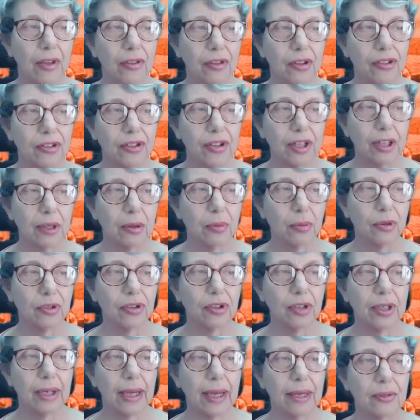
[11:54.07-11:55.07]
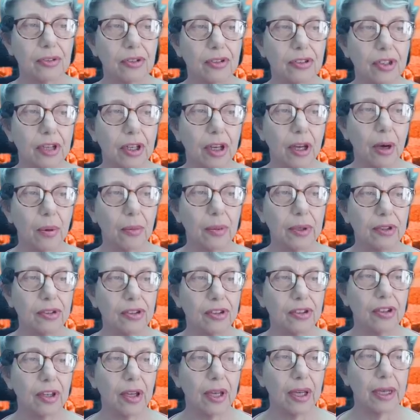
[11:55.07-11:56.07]
The deal was announced to
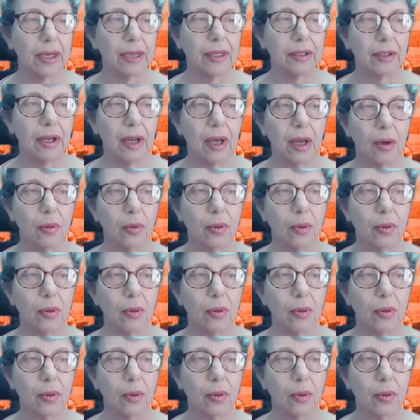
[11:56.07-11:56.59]
coincide